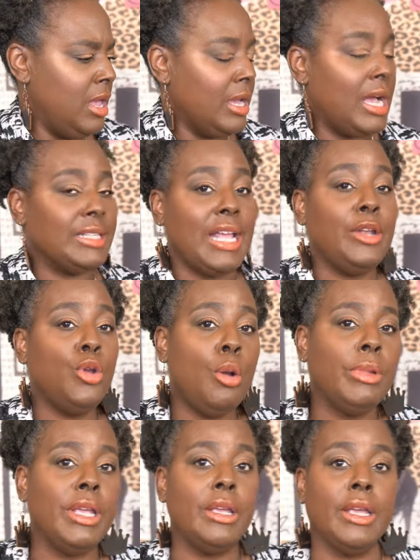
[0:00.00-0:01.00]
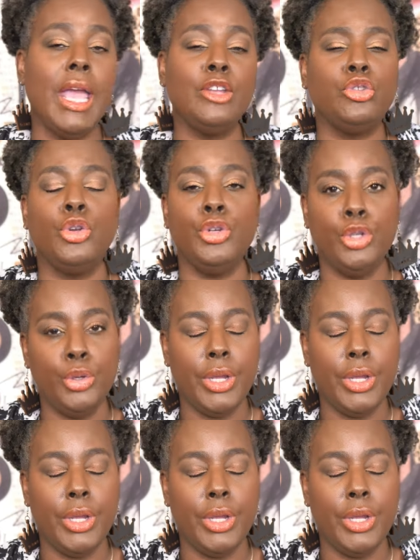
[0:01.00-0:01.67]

Because I normally, in case you're new